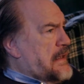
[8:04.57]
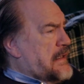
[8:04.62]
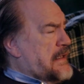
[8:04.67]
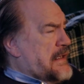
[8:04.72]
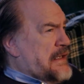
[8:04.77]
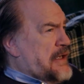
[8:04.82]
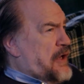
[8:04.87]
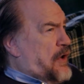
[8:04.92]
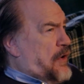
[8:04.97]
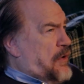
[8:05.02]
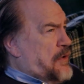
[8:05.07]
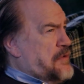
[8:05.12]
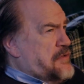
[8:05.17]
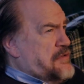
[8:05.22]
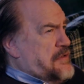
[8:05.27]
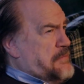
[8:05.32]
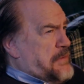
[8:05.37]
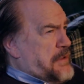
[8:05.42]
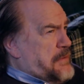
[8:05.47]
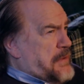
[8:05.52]
kind of
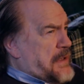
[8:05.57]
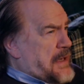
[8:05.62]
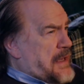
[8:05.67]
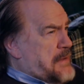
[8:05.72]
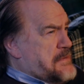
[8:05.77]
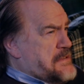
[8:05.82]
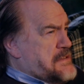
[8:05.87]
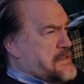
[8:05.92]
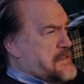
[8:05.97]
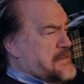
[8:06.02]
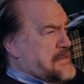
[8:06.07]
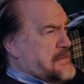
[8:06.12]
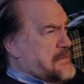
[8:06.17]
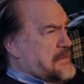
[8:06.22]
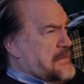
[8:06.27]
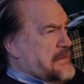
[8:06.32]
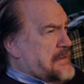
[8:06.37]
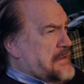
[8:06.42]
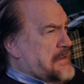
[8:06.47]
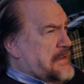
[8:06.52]
haunted me when I was
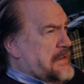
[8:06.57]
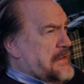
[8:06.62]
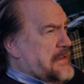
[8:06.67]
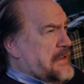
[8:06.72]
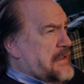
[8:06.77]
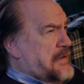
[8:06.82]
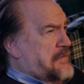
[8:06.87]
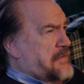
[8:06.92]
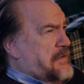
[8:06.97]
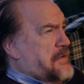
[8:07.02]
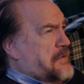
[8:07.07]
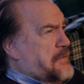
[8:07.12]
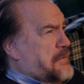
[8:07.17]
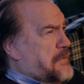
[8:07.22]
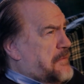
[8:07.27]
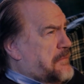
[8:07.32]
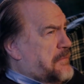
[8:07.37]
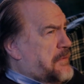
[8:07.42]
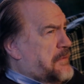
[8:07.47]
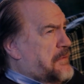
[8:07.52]
an
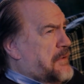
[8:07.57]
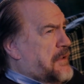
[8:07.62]
11-year-old.